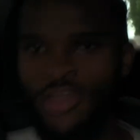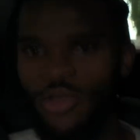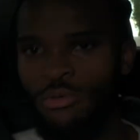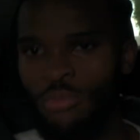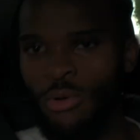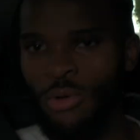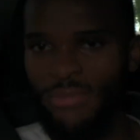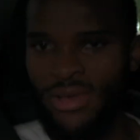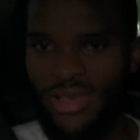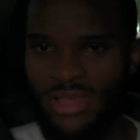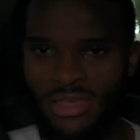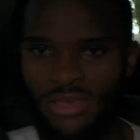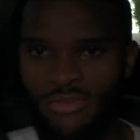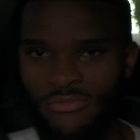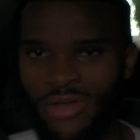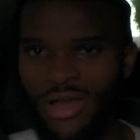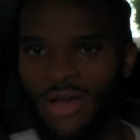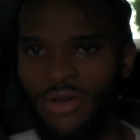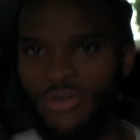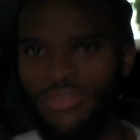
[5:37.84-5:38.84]
no more messing
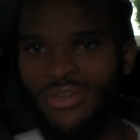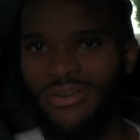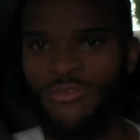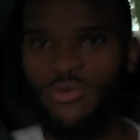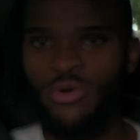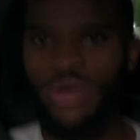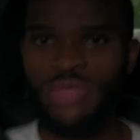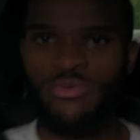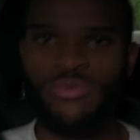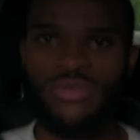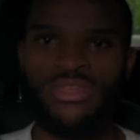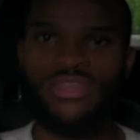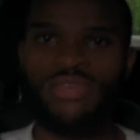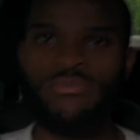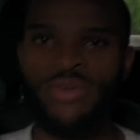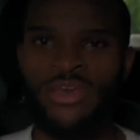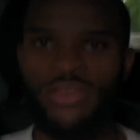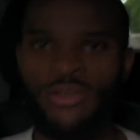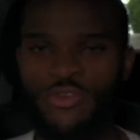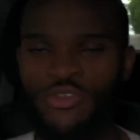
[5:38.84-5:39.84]
around, because I've always wanted to
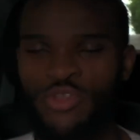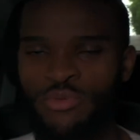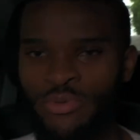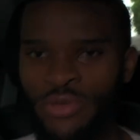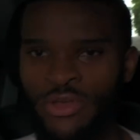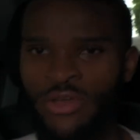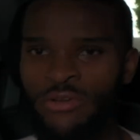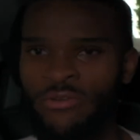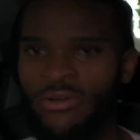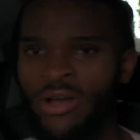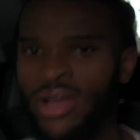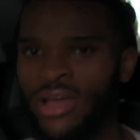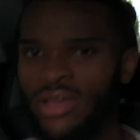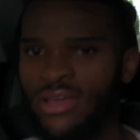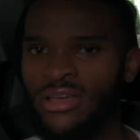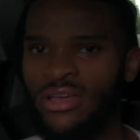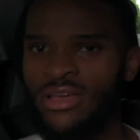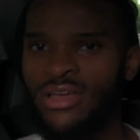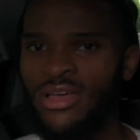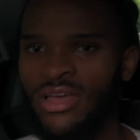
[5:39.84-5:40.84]
be an entrepreneur, right?
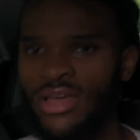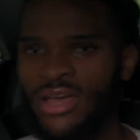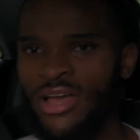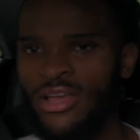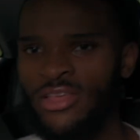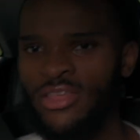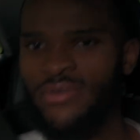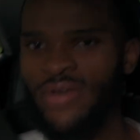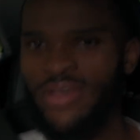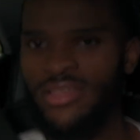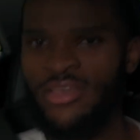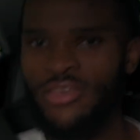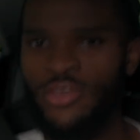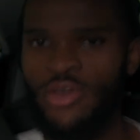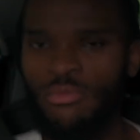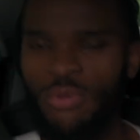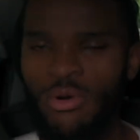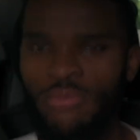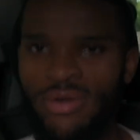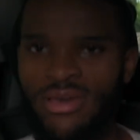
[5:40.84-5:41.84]
And so I said,
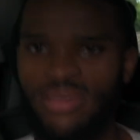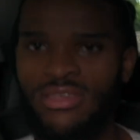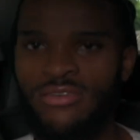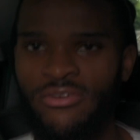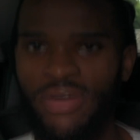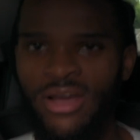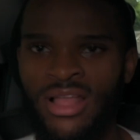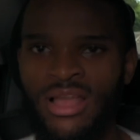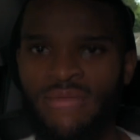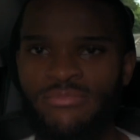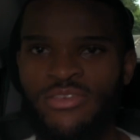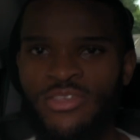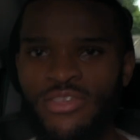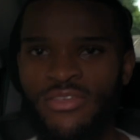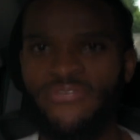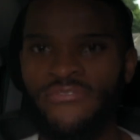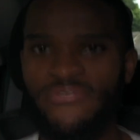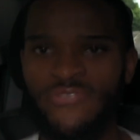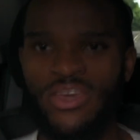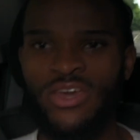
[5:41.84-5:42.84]
no more messing around, let me
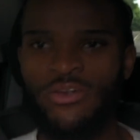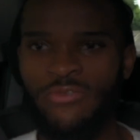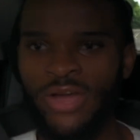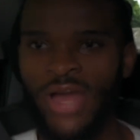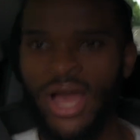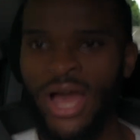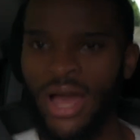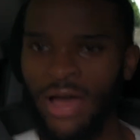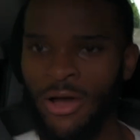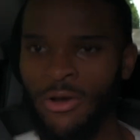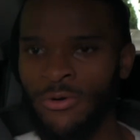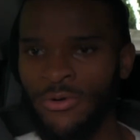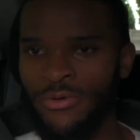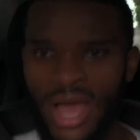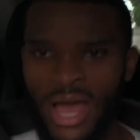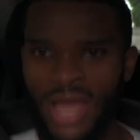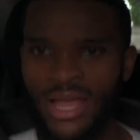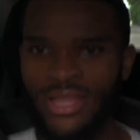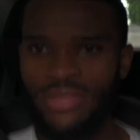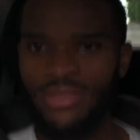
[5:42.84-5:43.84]
just figure it out.
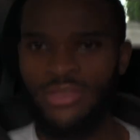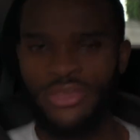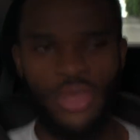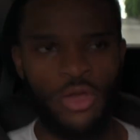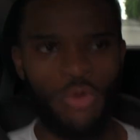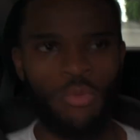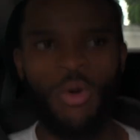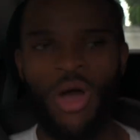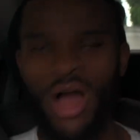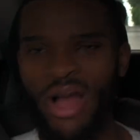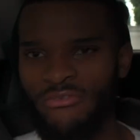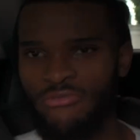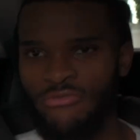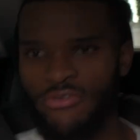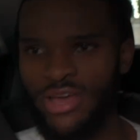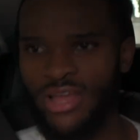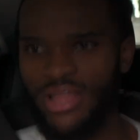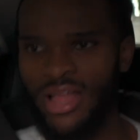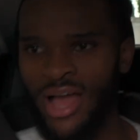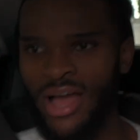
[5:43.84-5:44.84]
And, you know, what I've
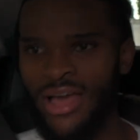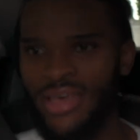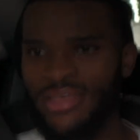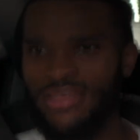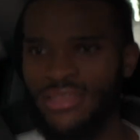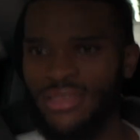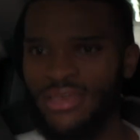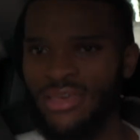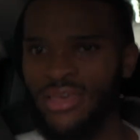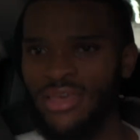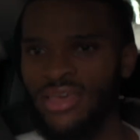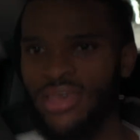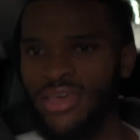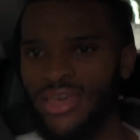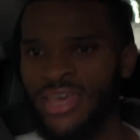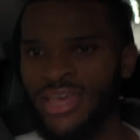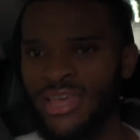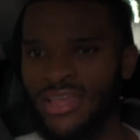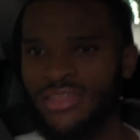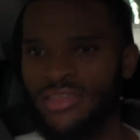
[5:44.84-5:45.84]
realized
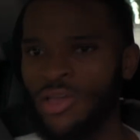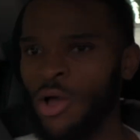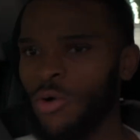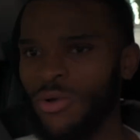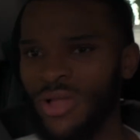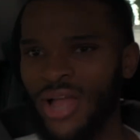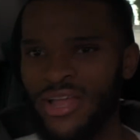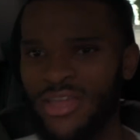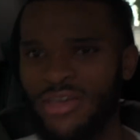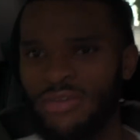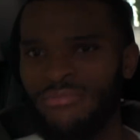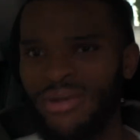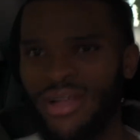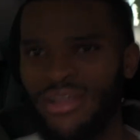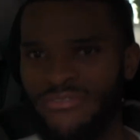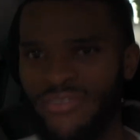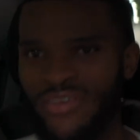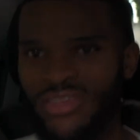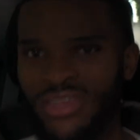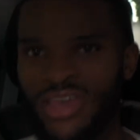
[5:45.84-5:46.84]
is the whole idea of
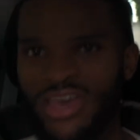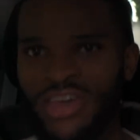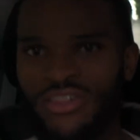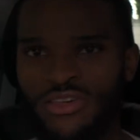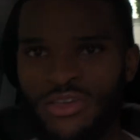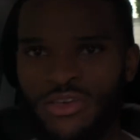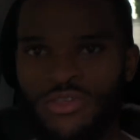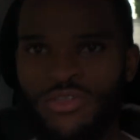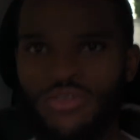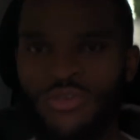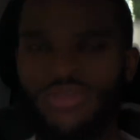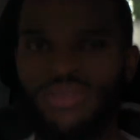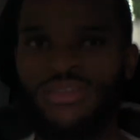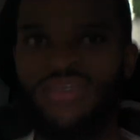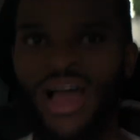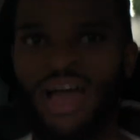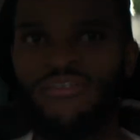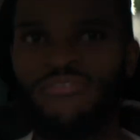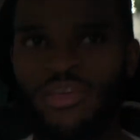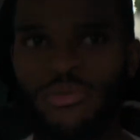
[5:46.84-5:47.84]
manifestation is just
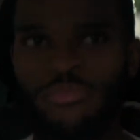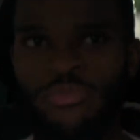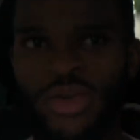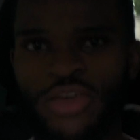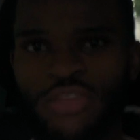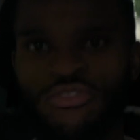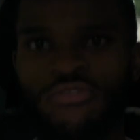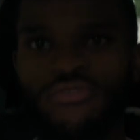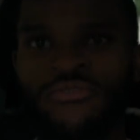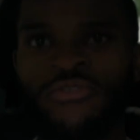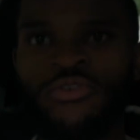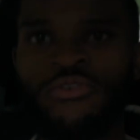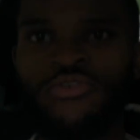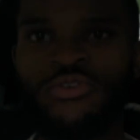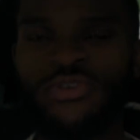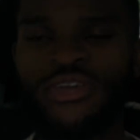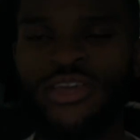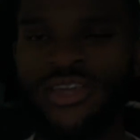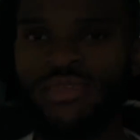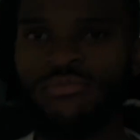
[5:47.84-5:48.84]
having a picture of who
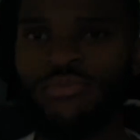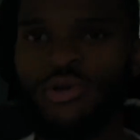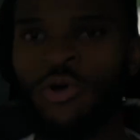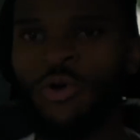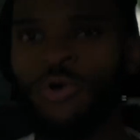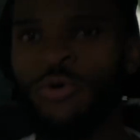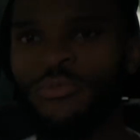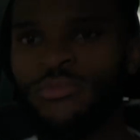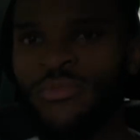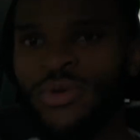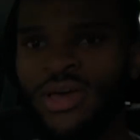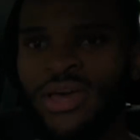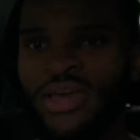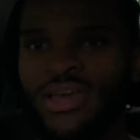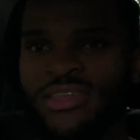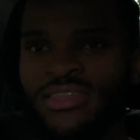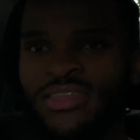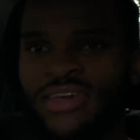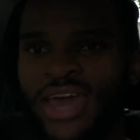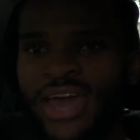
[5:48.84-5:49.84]
you need to become
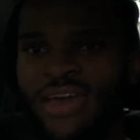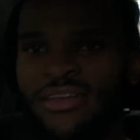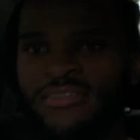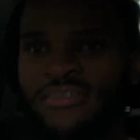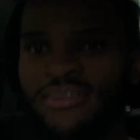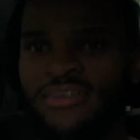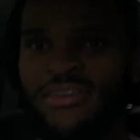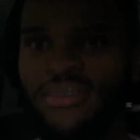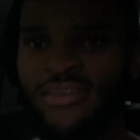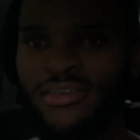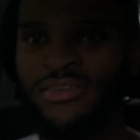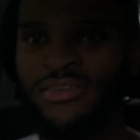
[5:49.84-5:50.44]
to get the,